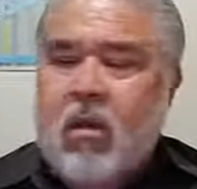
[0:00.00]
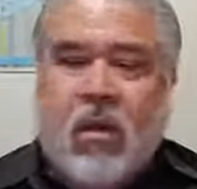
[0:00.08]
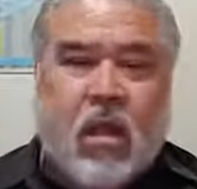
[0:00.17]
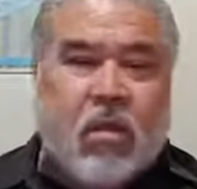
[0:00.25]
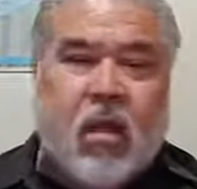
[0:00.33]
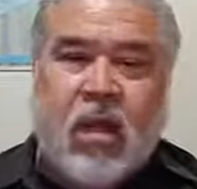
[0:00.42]

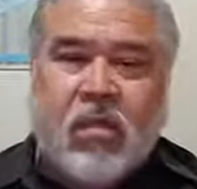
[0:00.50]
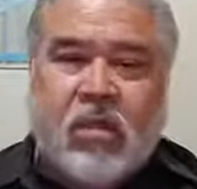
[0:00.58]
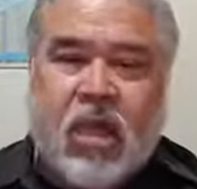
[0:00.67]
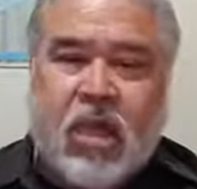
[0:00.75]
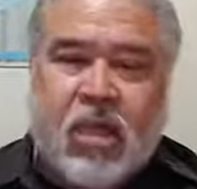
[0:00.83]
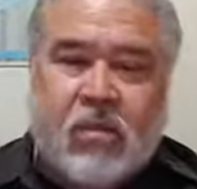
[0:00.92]
Now, God
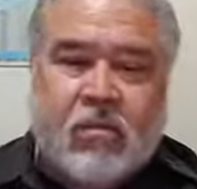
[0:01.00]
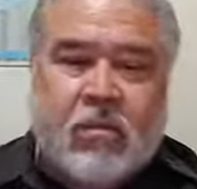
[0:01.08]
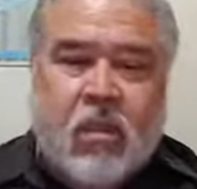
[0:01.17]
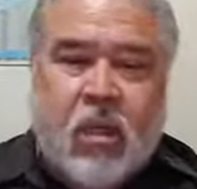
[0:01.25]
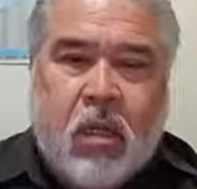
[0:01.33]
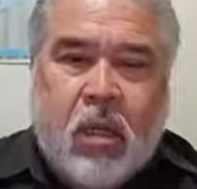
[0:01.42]
said it.
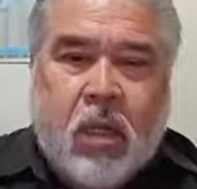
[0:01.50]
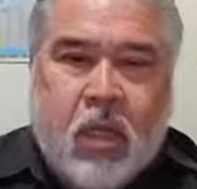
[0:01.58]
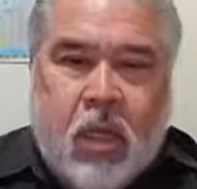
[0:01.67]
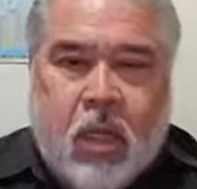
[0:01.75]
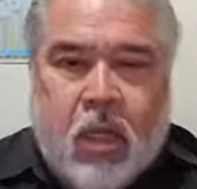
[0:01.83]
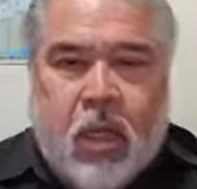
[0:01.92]

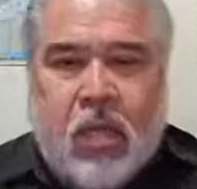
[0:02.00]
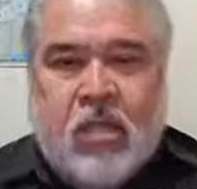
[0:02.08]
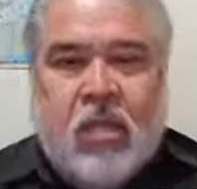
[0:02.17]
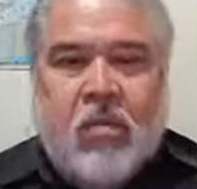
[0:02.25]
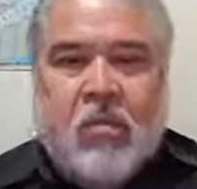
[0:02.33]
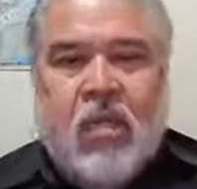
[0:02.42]
And
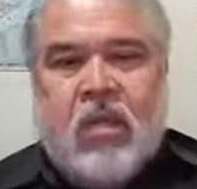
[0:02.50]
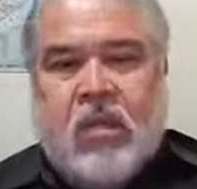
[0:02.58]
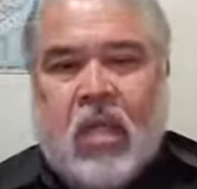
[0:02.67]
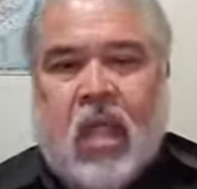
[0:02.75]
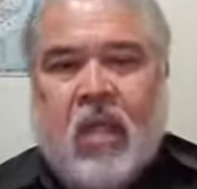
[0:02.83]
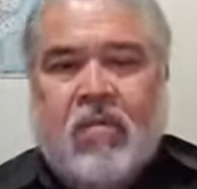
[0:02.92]
sometimes
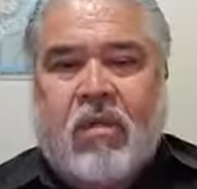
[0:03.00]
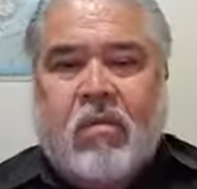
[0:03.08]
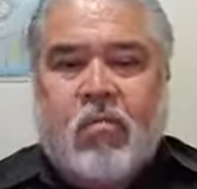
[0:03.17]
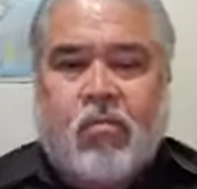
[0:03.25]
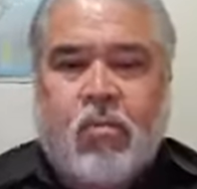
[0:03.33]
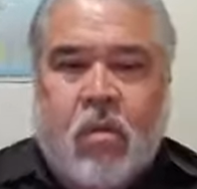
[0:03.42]
I have
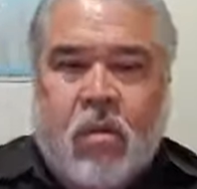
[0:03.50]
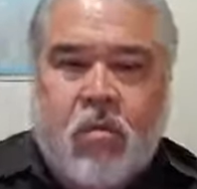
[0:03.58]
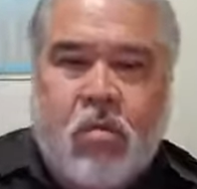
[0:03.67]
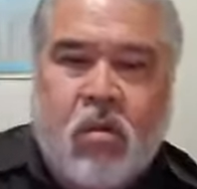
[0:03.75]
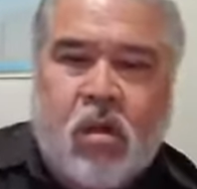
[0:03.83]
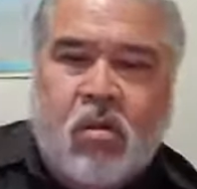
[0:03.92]

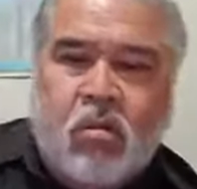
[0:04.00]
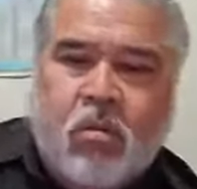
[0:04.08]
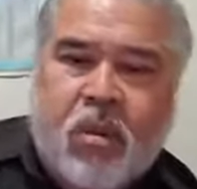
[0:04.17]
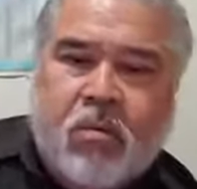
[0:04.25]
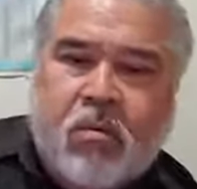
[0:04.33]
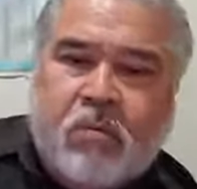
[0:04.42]
spoken to
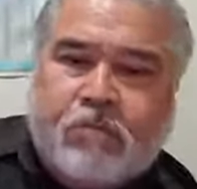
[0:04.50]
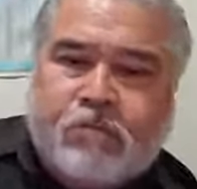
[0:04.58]
people